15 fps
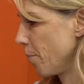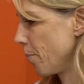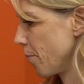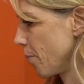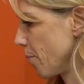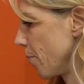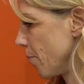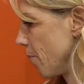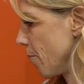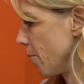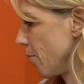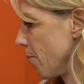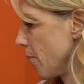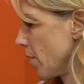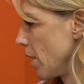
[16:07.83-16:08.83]

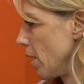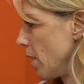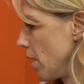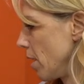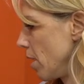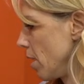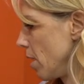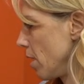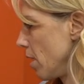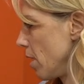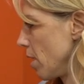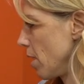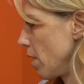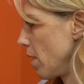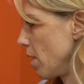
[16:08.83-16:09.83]

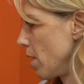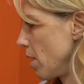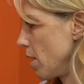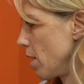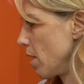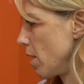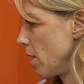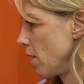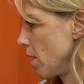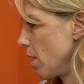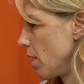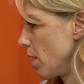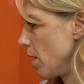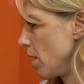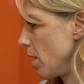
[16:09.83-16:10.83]

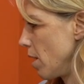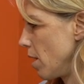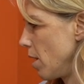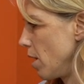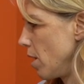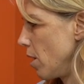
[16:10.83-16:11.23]
Nobody speaks.